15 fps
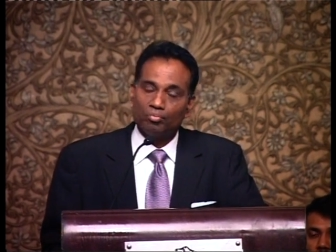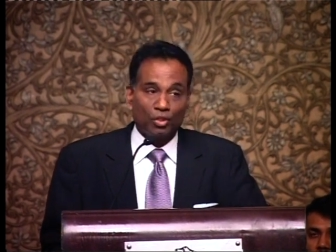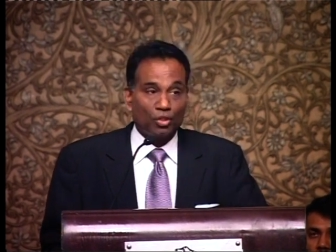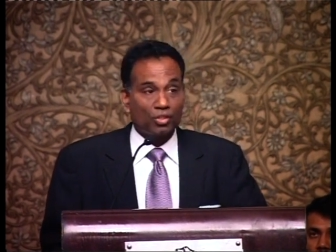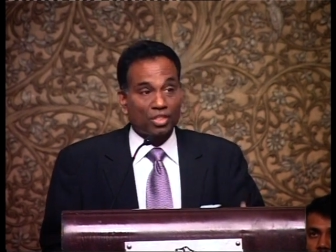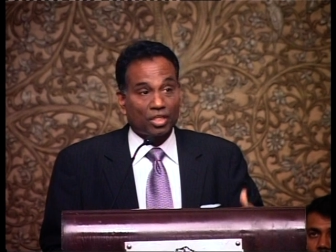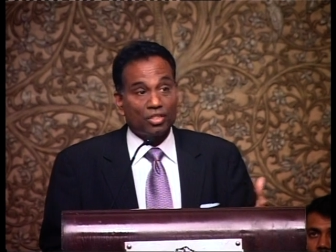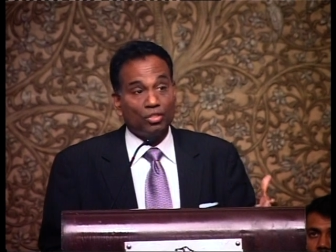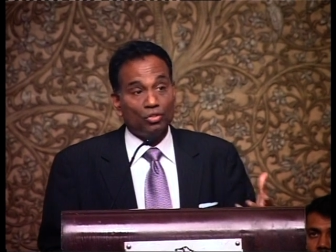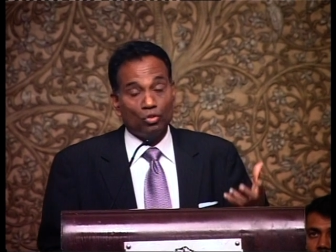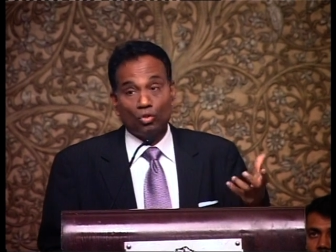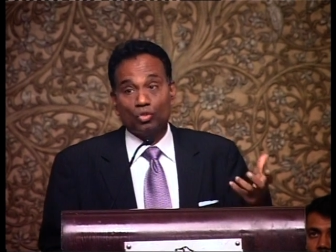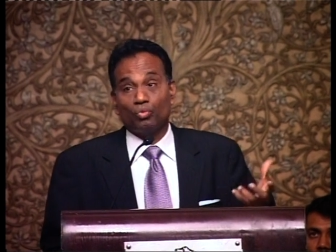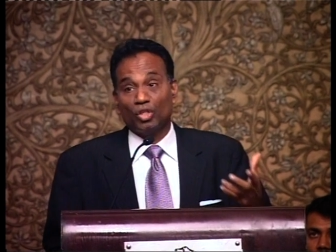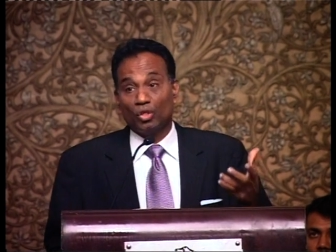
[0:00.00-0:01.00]
Because as
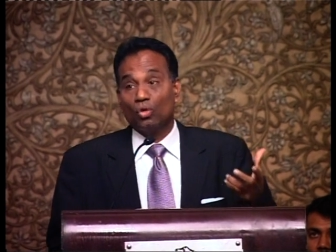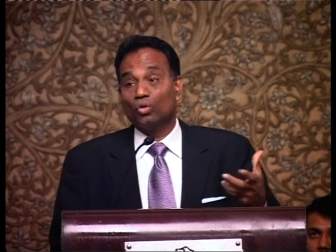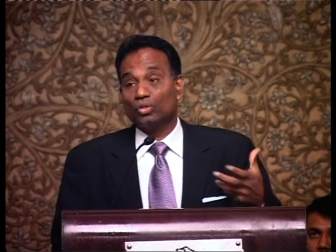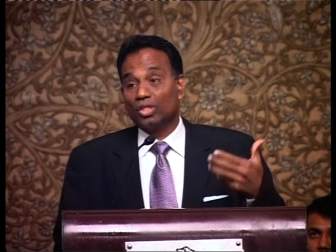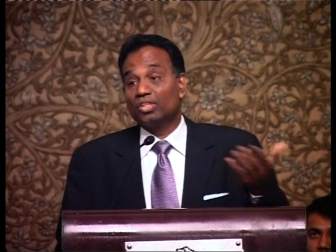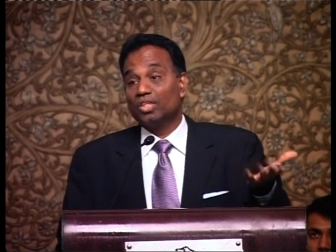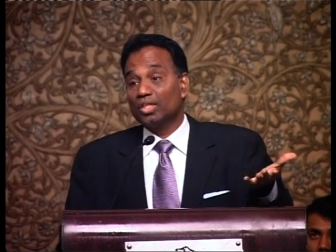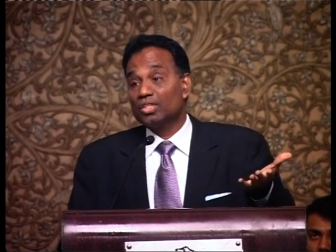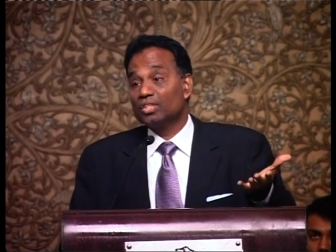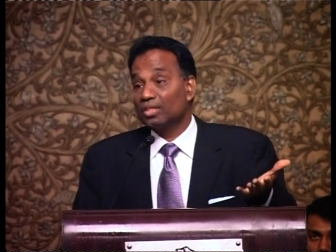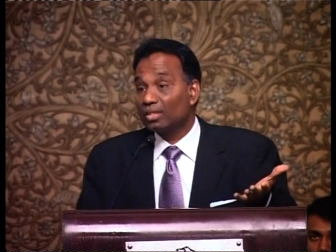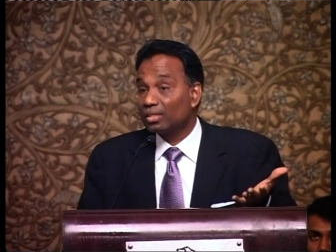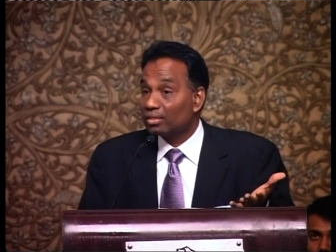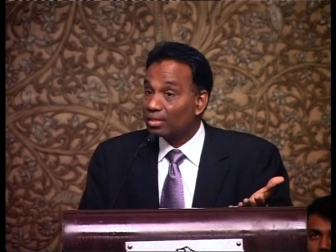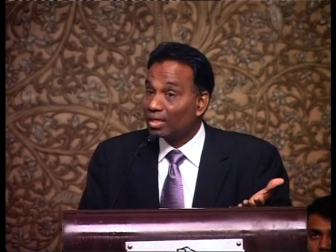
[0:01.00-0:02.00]
Hindus, we know that there is
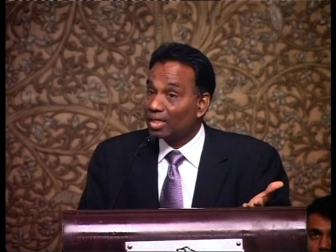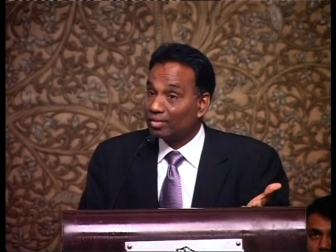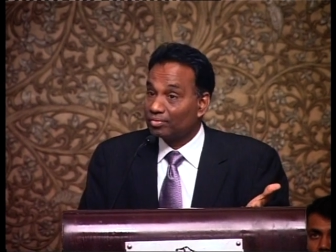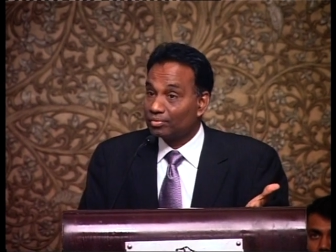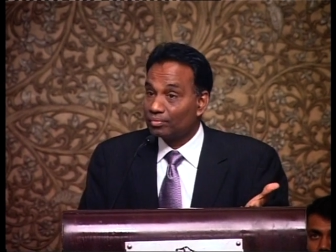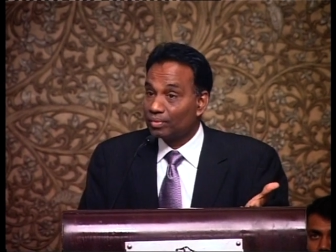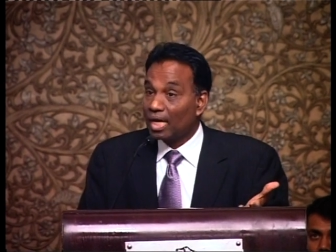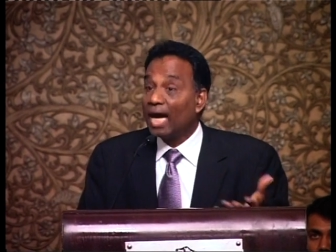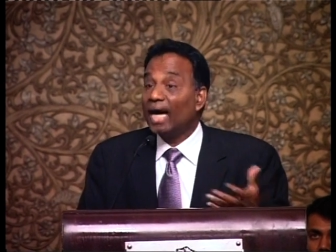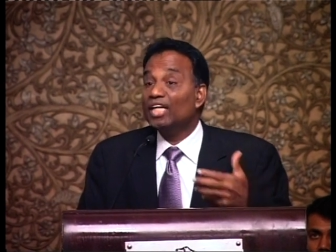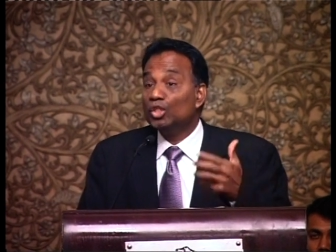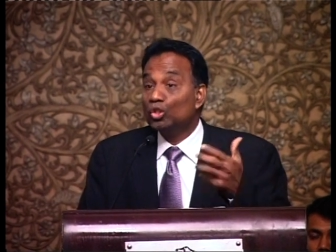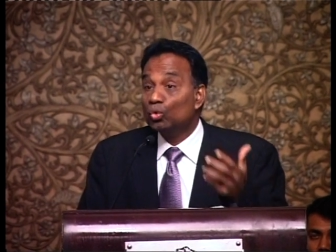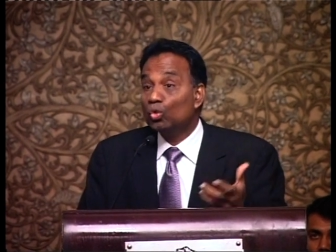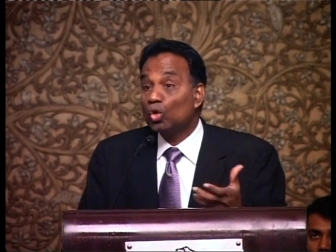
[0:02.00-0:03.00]
another life. I
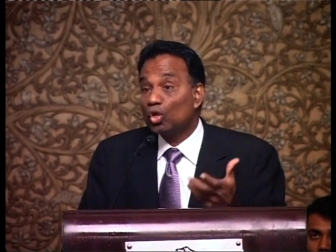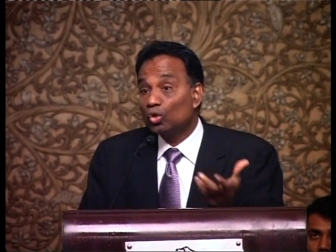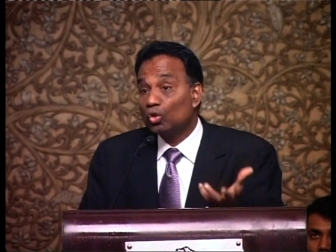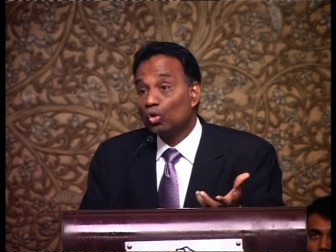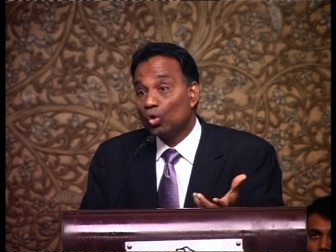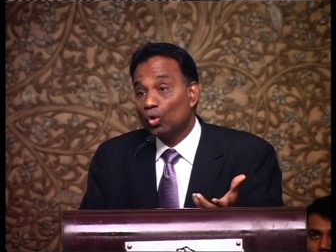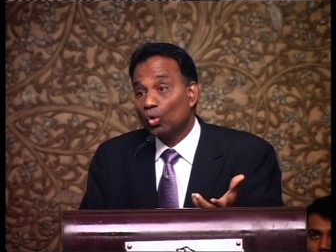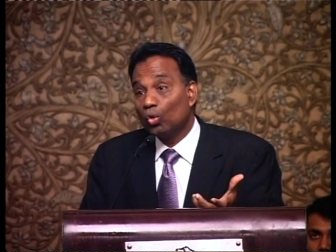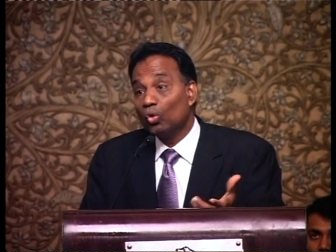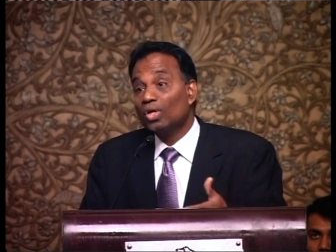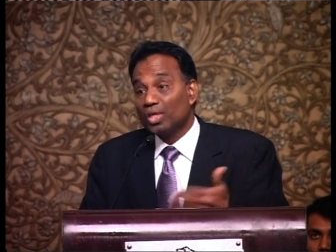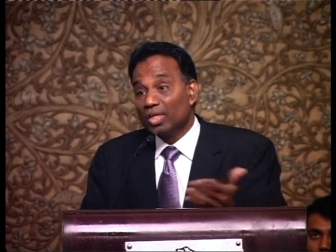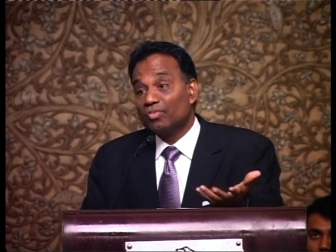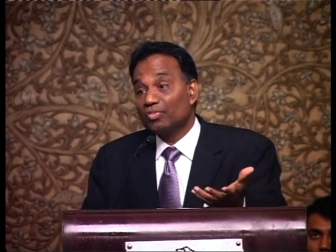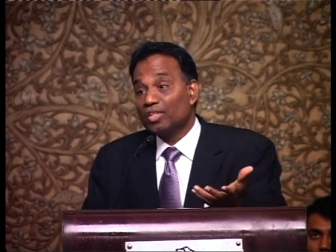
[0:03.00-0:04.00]
do not know
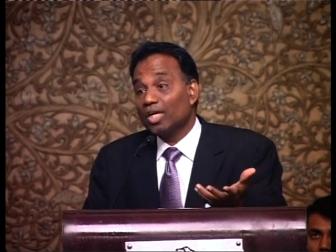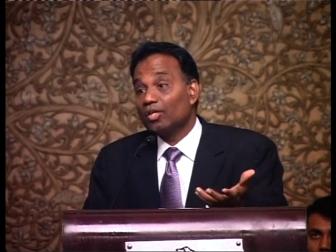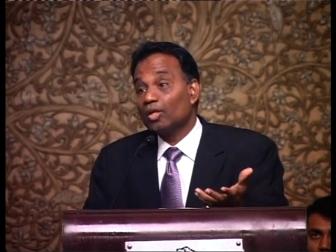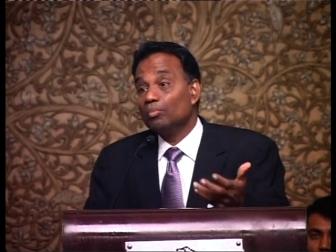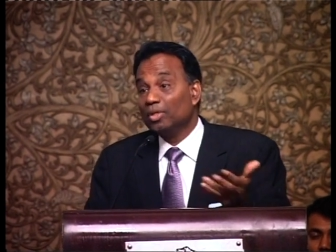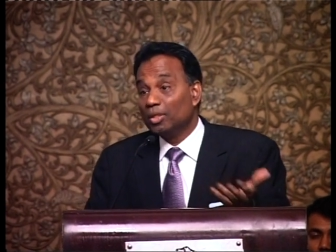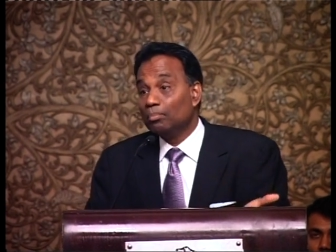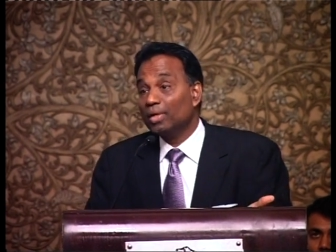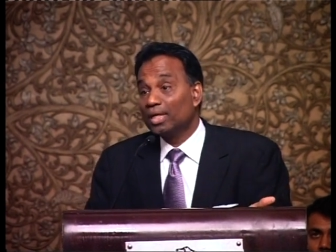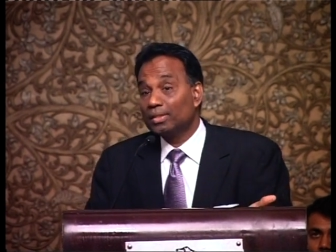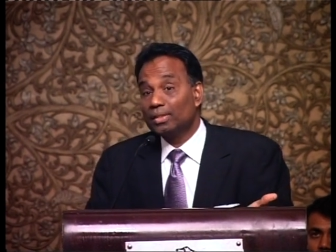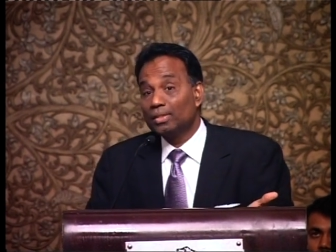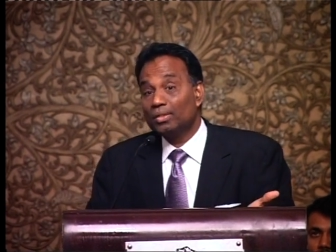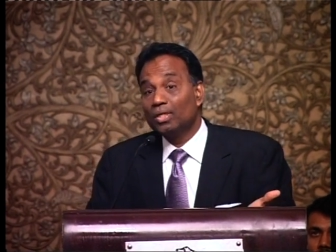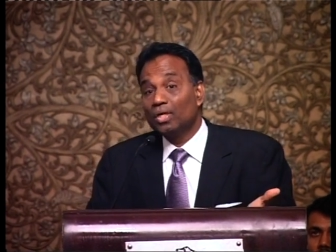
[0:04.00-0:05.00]
if that will be
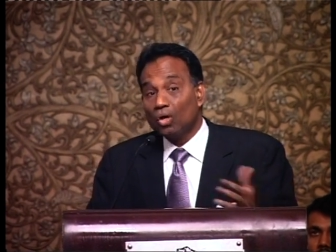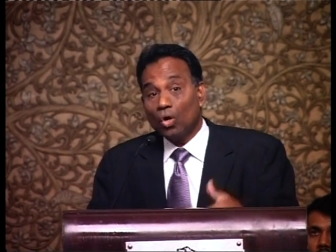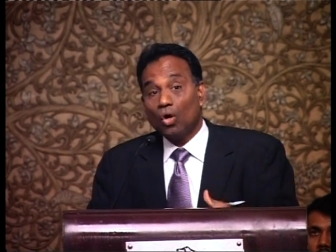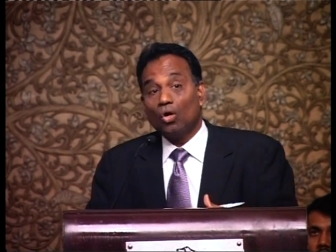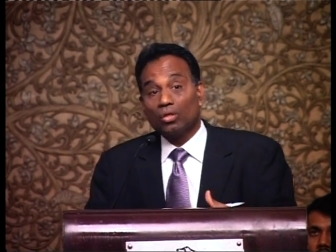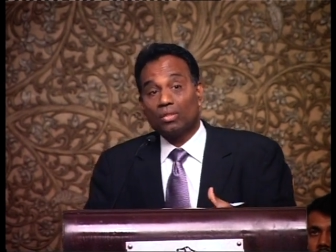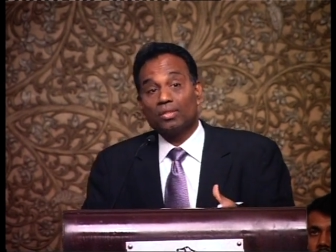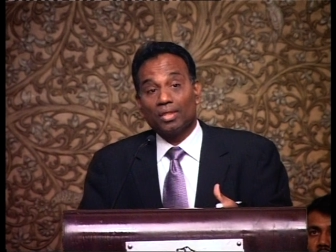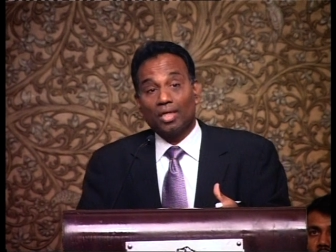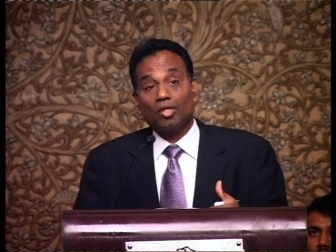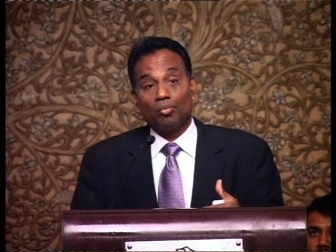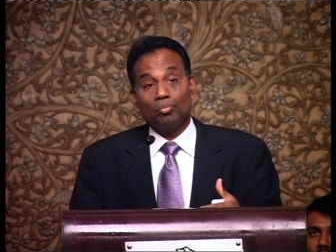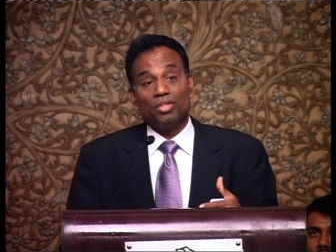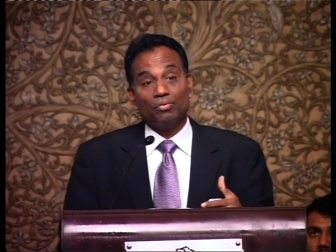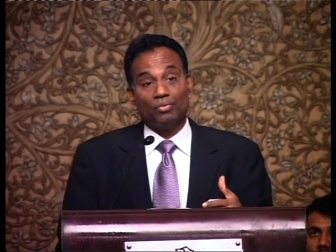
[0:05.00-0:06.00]
better or that will
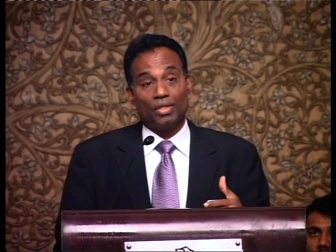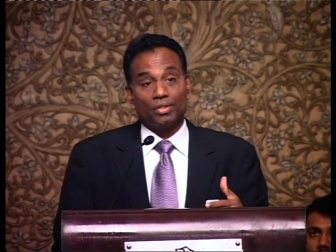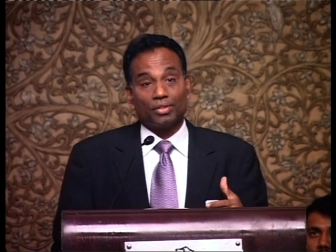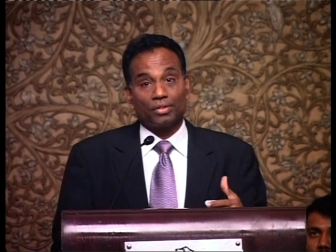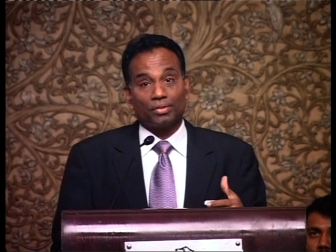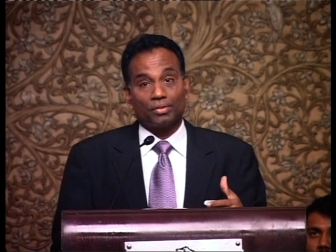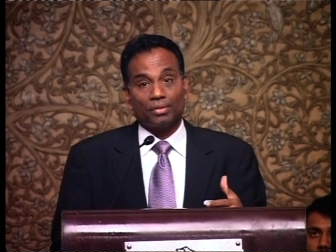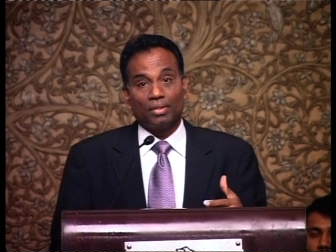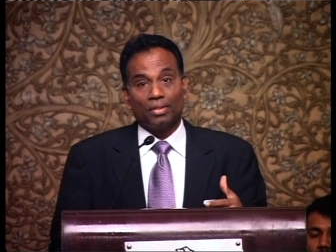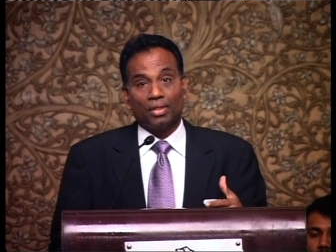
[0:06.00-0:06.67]
be worse.